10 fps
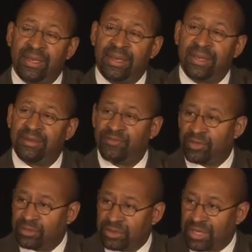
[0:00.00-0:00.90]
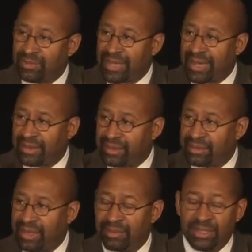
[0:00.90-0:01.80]
And if you skip out
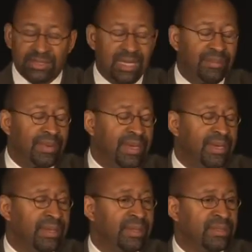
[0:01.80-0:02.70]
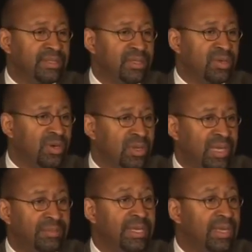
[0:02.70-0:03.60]
and happen to stop by City Hall,
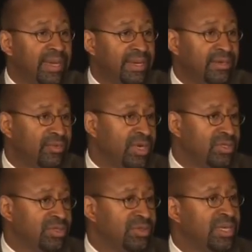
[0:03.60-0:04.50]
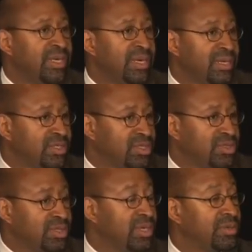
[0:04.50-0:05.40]
I'd be glad to write you an
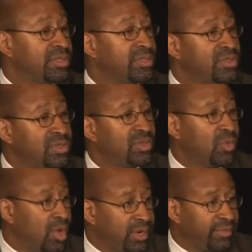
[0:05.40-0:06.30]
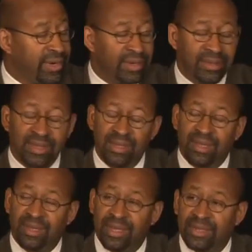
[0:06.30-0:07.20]
excuse note so that you can walk around
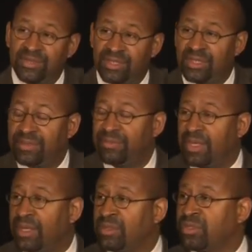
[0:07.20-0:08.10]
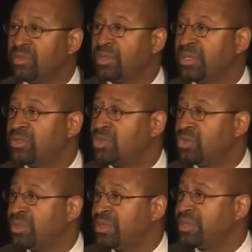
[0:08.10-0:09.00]
our city, certainly
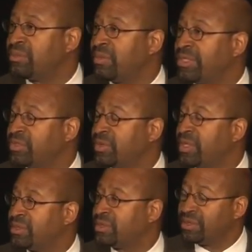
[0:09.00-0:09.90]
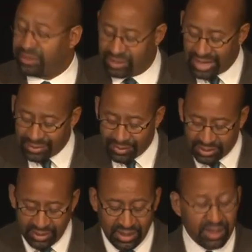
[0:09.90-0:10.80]
enjoy the restaurants, the
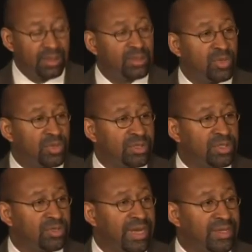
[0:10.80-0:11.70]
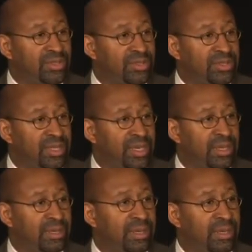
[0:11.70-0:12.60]
shopping, the tourist attractions,
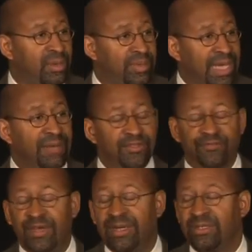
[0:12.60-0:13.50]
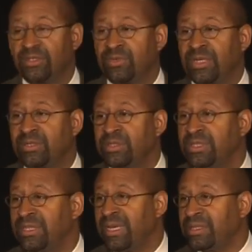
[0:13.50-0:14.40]
and on behalf of the finance director,
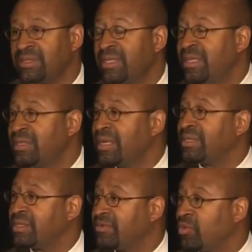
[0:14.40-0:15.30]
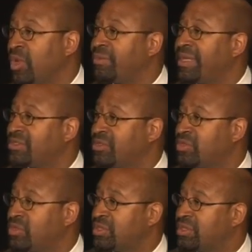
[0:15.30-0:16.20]
he's asked that I deliver one
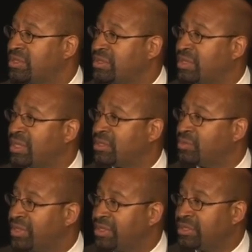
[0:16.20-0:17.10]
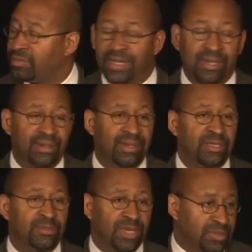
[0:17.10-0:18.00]
message, which is to please spend
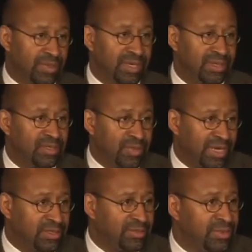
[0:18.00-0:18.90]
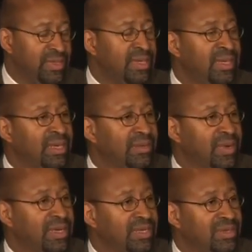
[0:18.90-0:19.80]
as much money as possible
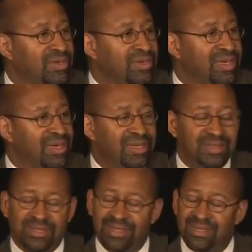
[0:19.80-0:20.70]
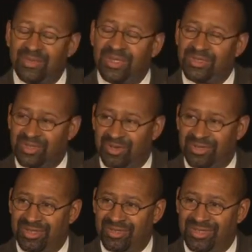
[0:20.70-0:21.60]
right here in the city. We could
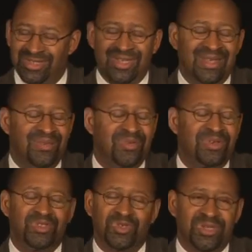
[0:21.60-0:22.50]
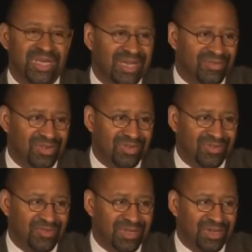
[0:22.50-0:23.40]
certainly use it. We're enjoying having you
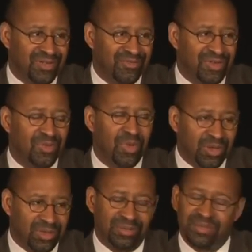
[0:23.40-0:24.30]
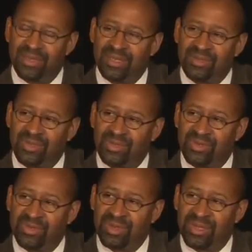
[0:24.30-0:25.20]
in Philadelphia. Welcome
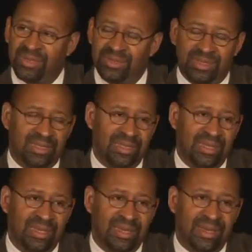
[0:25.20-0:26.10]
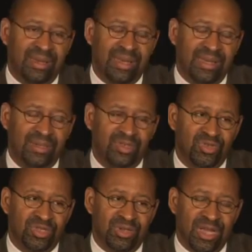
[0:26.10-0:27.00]
to the city and
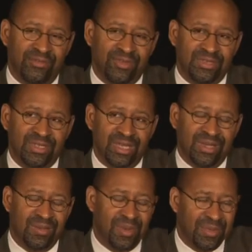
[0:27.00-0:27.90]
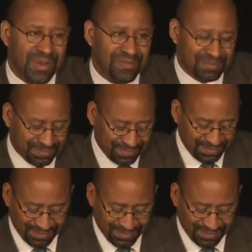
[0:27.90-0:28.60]
enjoy your conference. Take care. Bye-bye.